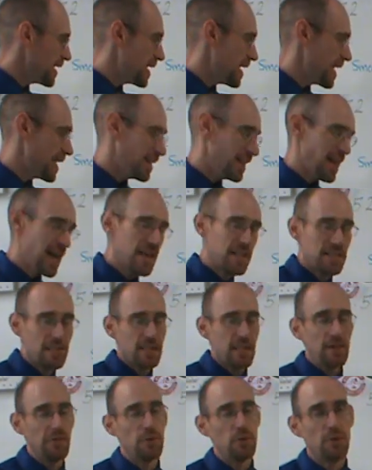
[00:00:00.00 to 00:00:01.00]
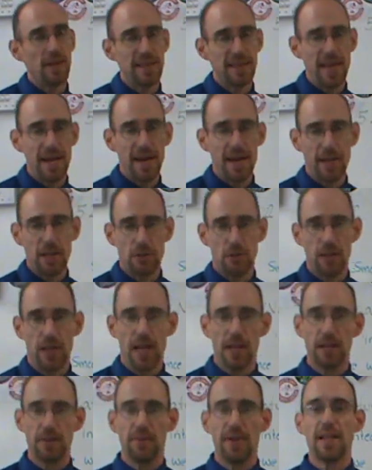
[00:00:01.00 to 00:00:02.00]
And lastly, if you get that natural
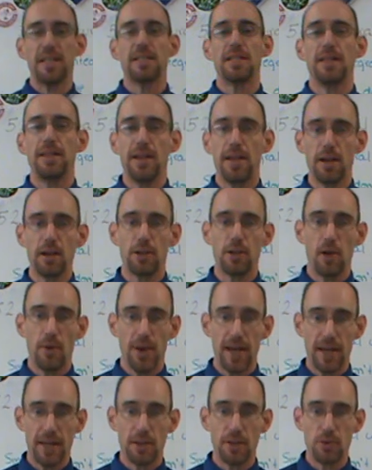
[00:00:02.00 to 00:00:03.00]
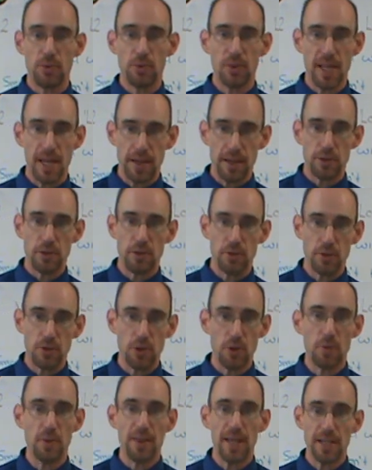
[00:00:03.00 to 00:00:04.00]
log of x in there, go ahead and use that as your
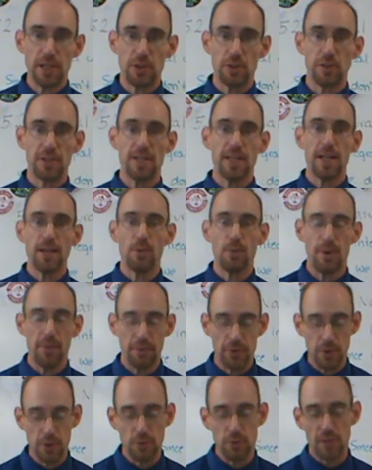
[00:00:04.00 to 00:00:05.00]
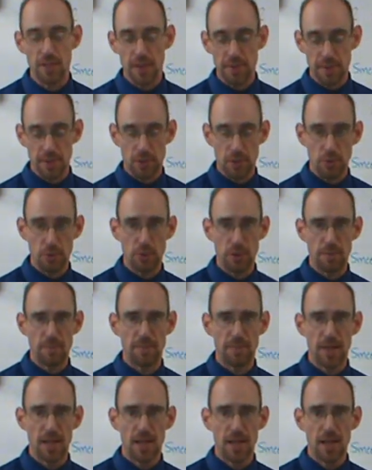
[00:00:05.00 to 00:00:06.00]
u, and that should set you up for u substitution.
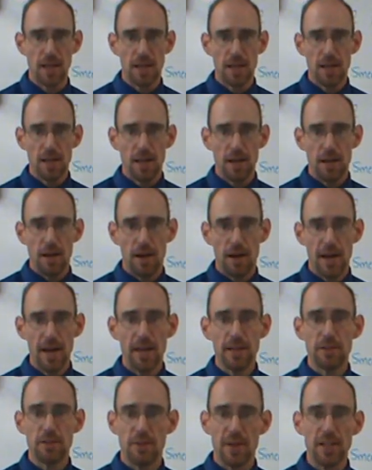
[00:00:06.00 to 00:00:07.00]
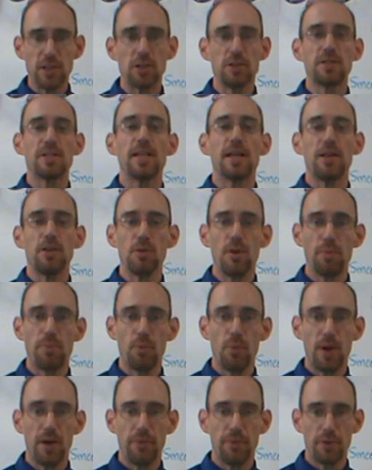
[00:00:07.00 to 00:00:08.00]
All right, so that should set you
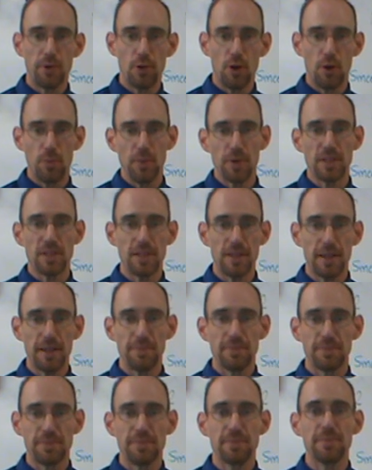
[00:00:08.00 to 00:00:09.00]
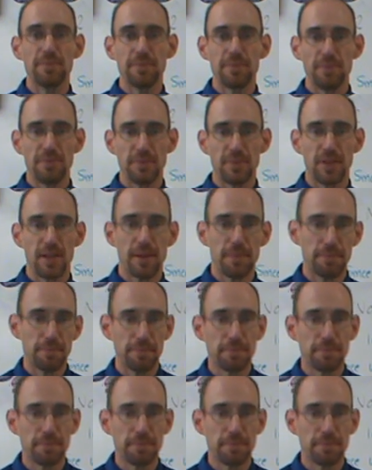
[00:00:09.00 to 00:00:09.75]
up well for your homework tonight. Okay.